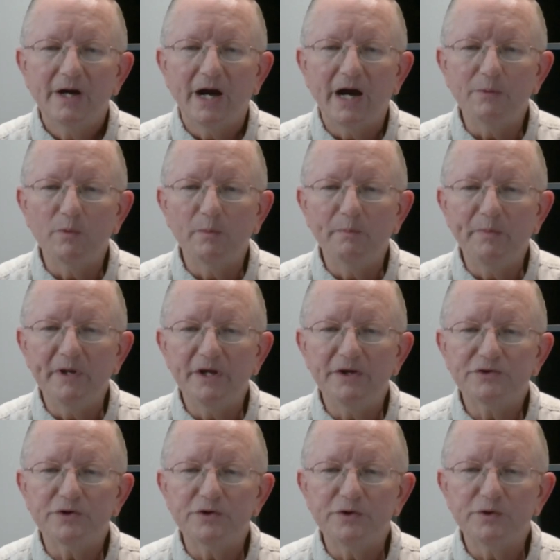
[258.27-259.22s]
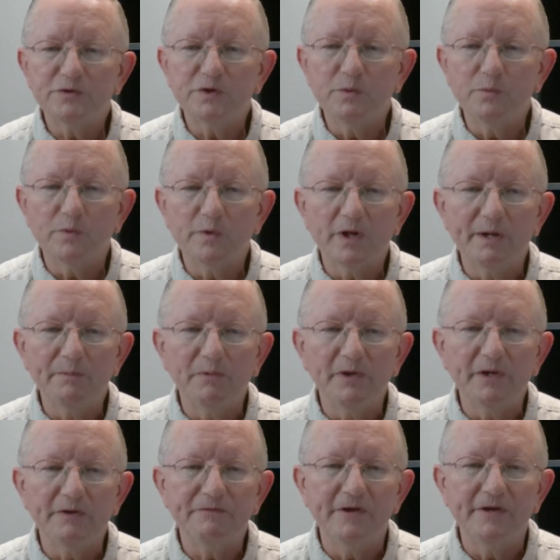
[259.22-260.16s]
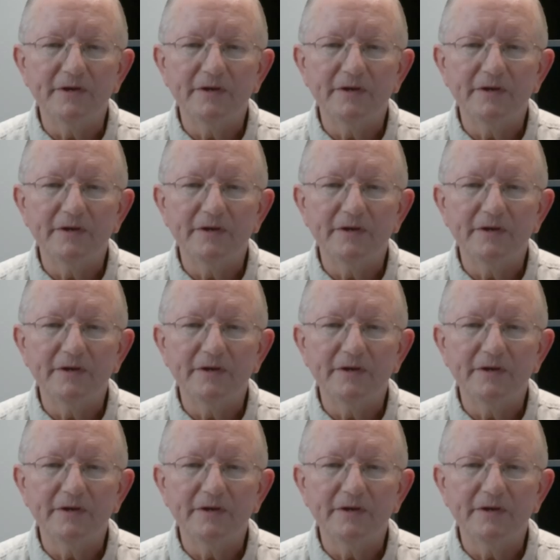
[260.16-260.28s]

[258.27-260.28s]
I will be introducing what I believe